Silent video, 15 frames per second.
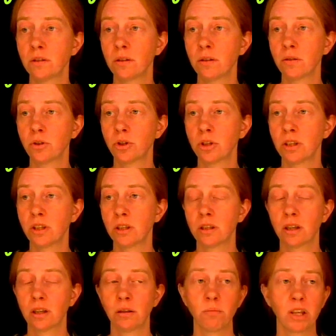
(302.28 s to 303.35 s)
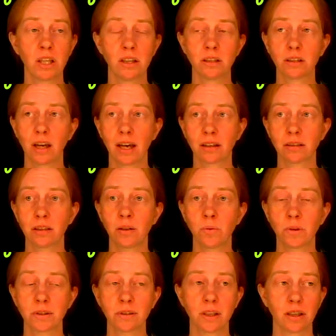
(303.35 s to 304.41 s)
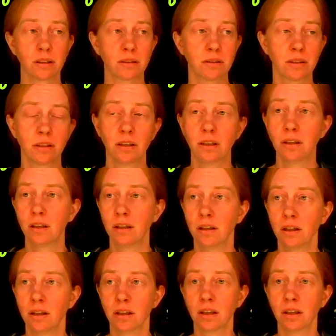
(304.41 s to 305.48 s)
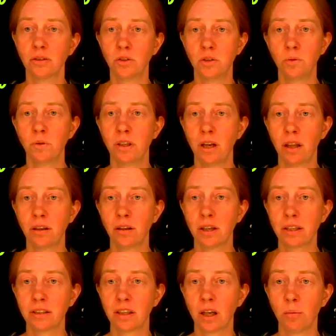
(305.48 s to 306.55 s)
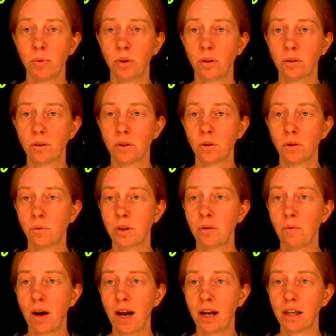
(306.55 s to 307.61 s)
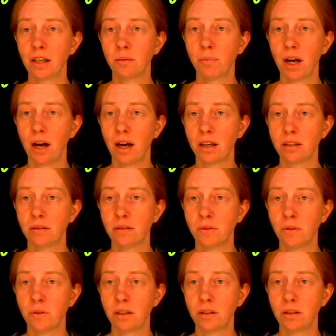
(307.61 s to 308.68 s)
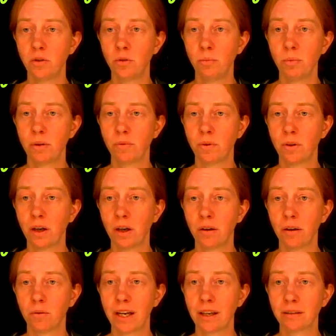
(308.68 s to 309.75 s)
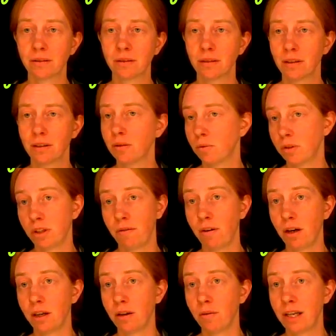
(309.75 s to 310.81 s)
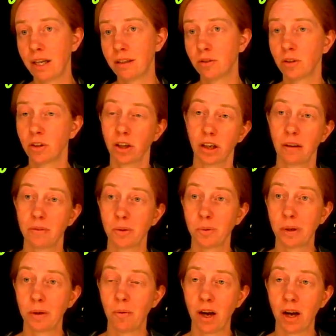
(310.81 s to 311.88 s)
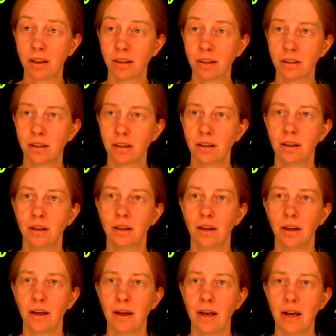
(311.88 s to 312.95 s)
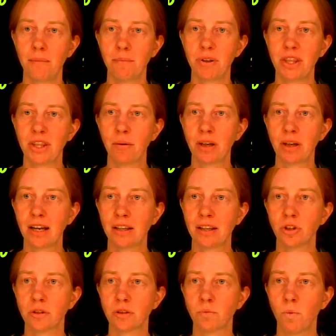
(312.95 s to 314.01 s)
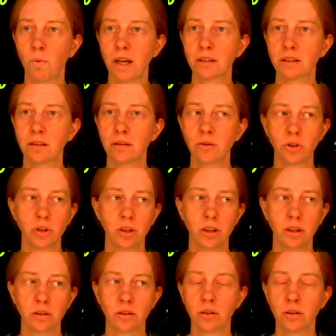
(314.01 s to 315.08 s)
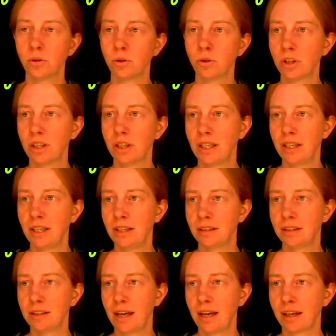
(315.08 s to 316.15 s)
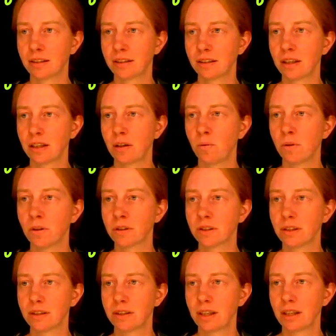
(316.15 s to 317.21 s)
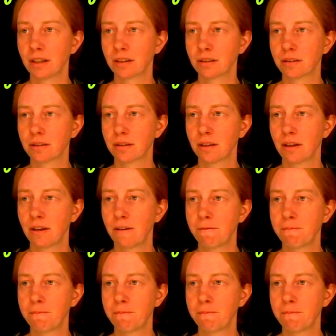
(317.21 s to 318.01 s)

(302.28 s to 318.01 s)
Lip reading: solution is going to be this x equals 6. Let's do another example. So rewind, pause if you need to before I erase, which I've already erased, so you're going to have to rewind. But that one has just one solution. The solution is x equals 6.